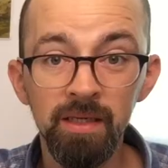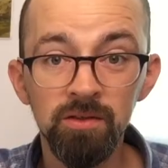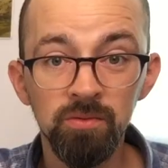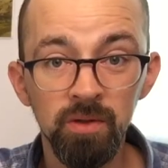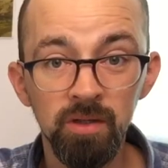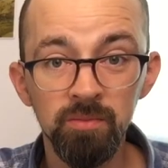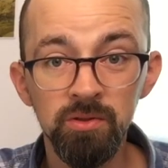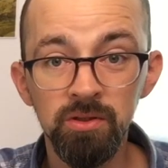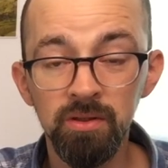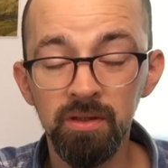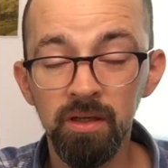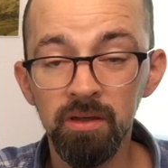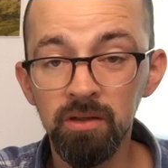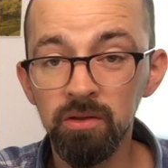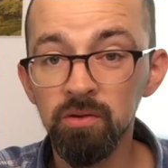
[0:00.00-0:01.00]
is when I'm
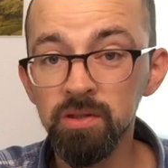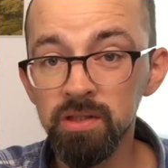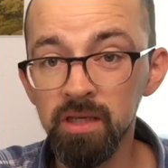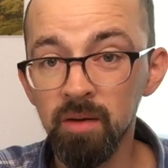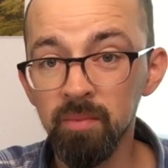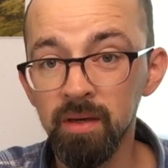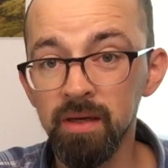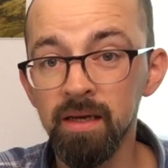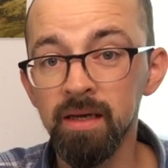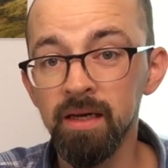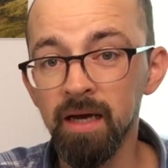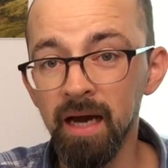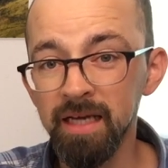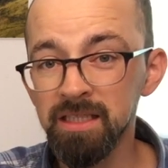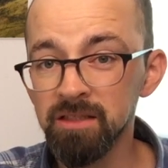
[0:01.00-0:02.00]
shooting a close-up.
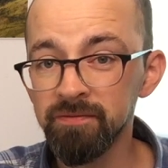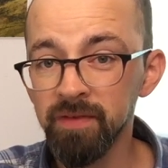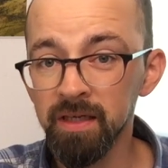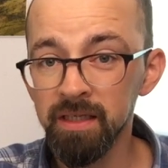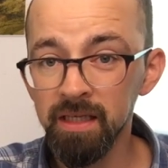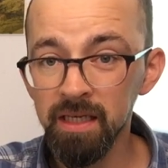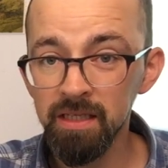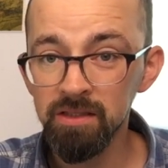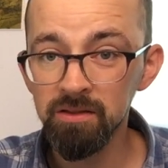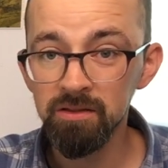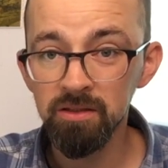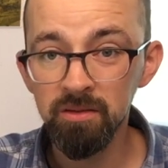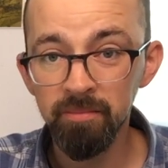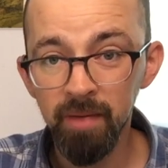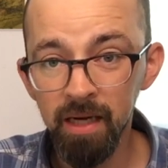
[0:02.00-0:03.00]
I just find it easier
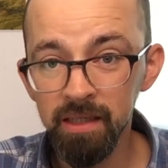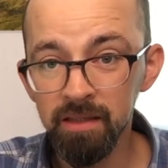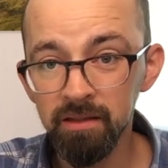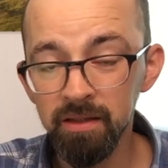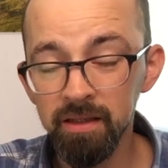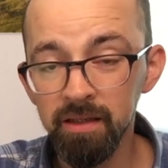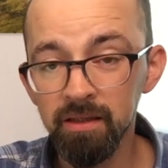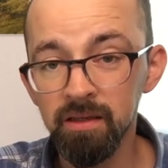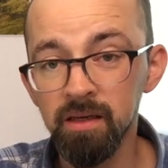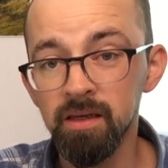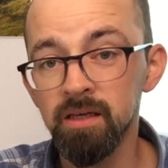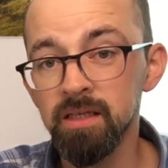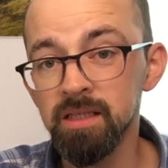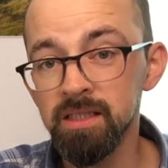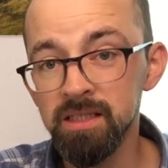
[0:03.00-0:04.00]
to manually
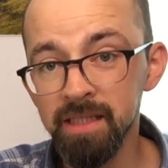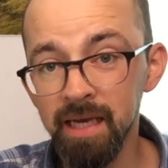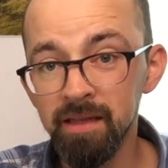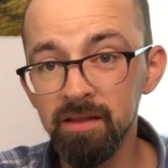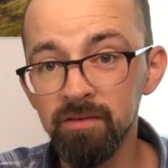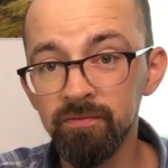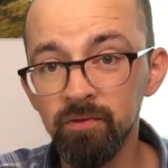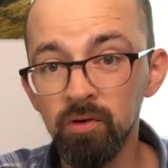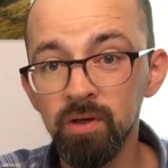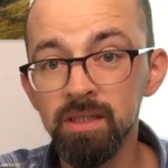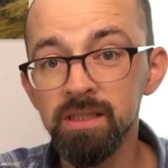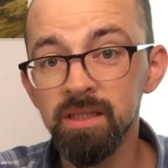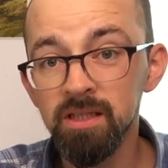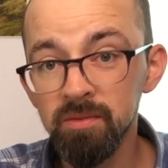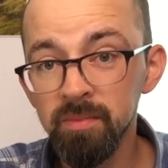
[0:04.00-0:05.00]
set the
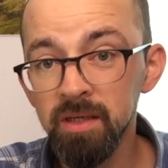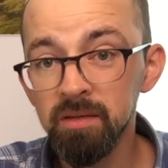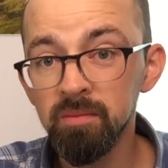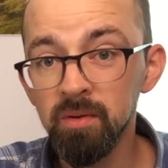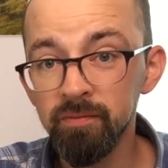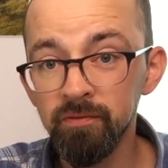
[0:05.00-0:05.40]
focus to the minimum